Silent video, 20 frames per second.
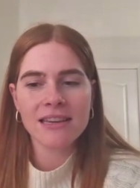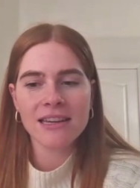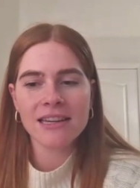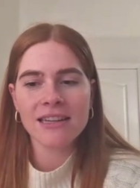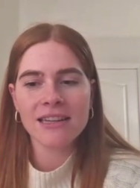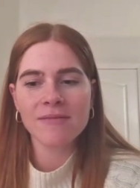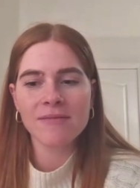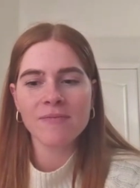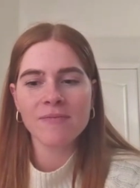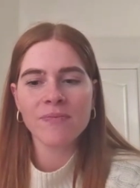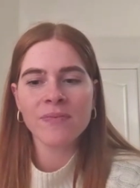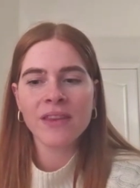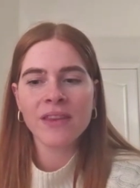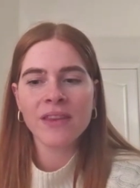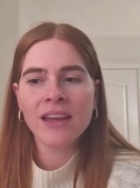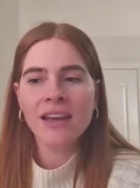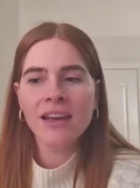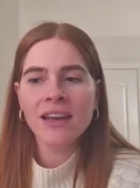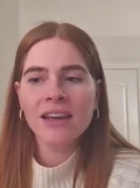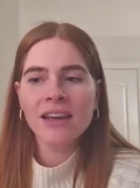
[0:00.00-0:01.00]
Um,
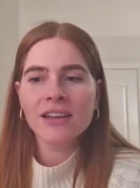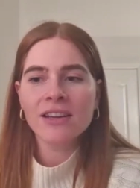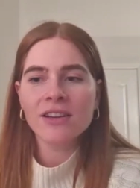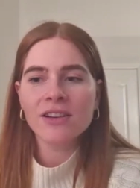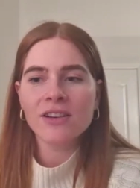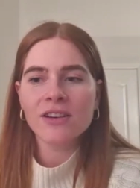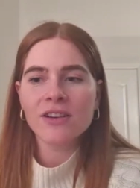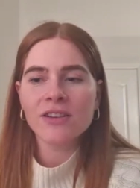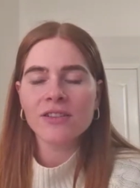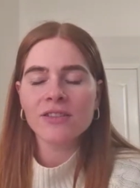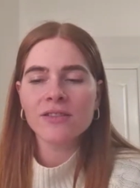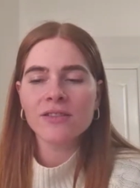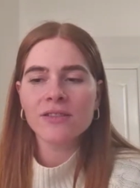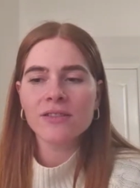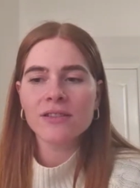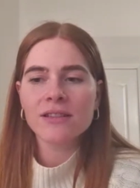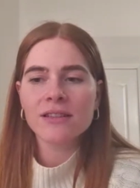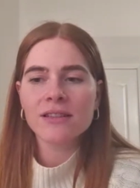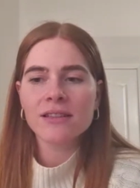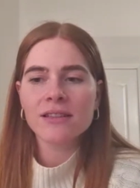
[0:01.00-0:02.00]
you know,
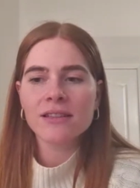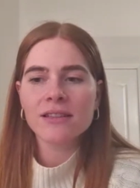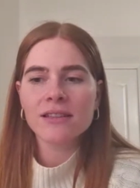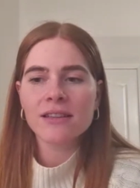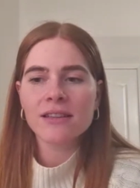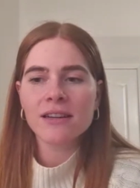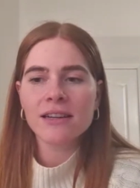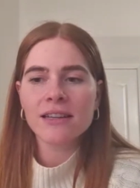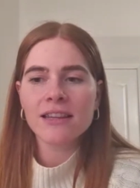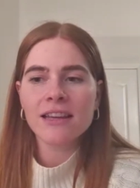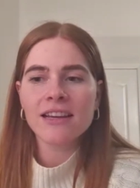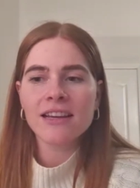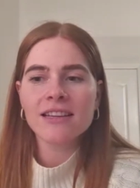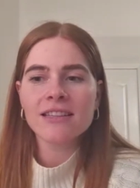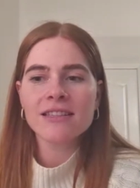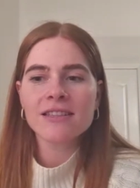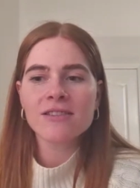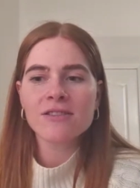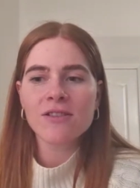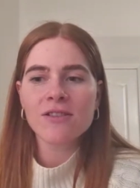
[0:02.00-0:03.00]
I think
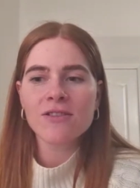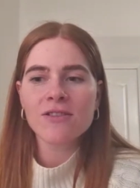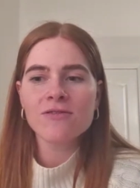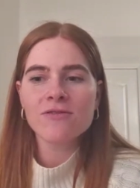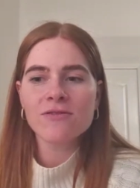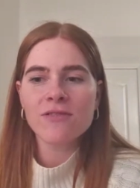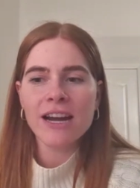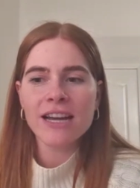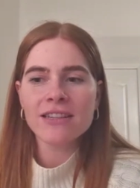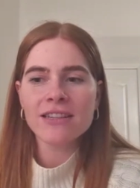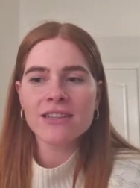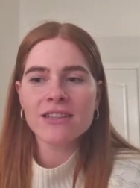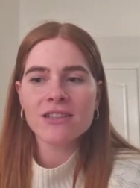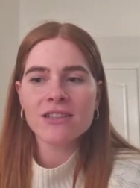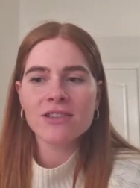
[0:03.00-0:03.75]
it's so great